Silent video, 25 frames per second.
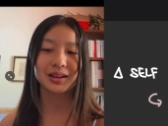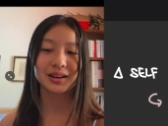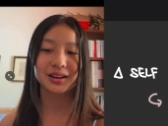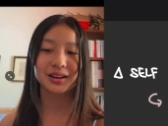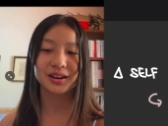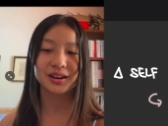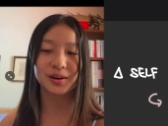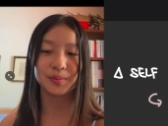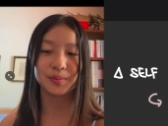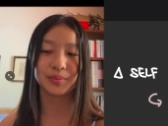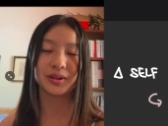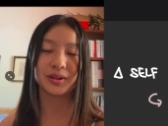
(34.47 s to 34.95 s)

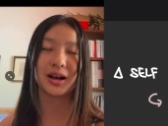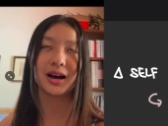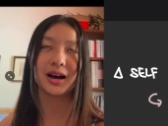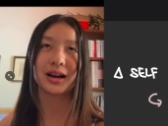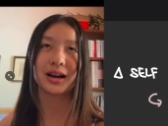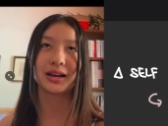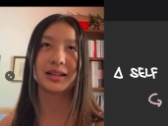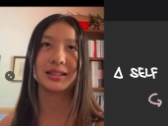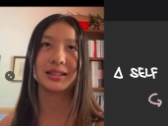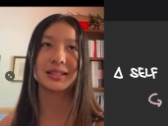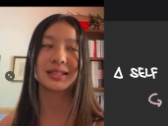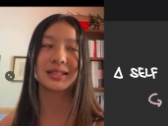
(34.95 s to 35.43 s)

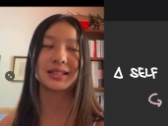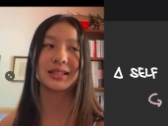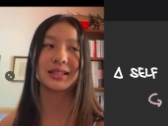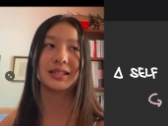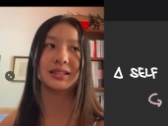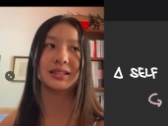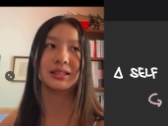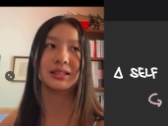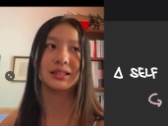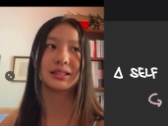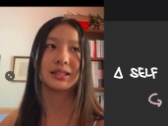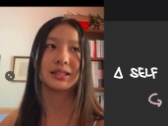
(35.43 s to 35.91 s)
compliance
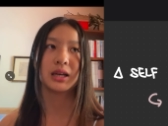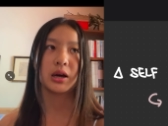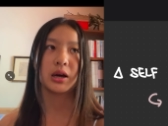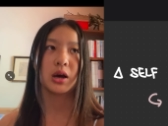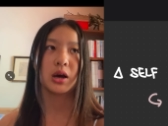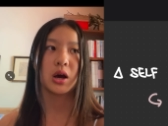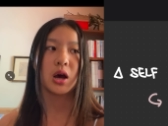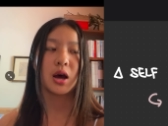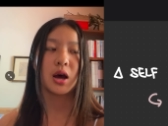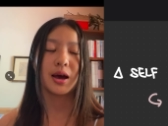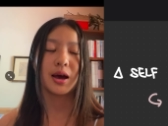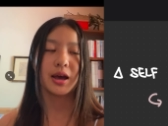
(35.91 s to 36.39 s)
is
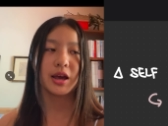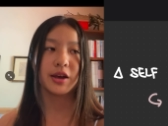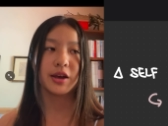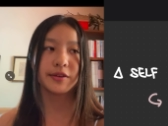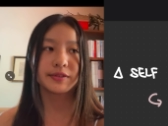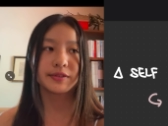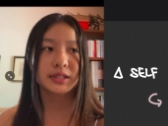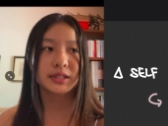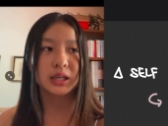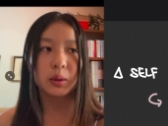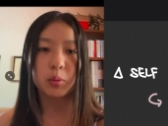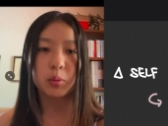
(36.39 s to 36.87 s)
if
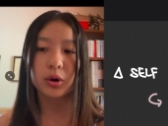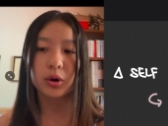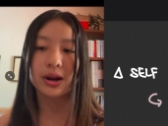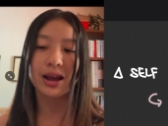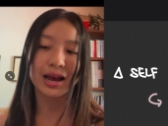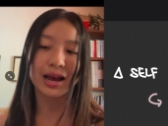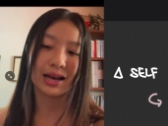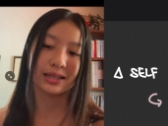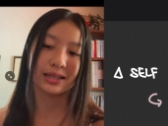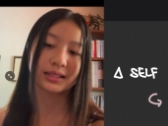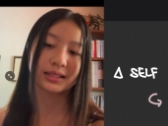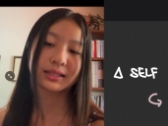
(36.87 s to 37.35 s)
someone
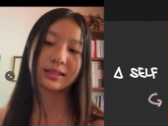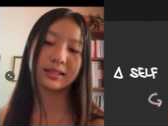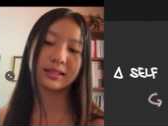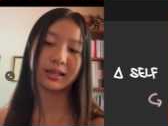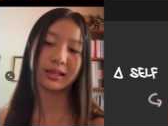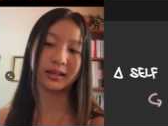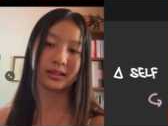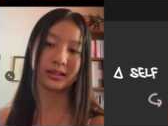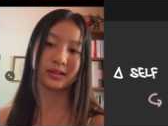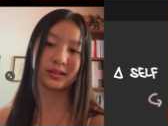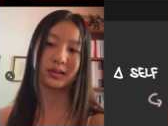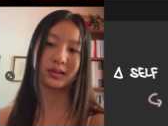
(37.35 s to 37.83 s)
asks
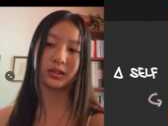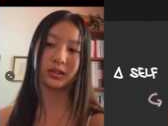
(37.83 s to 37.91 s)
us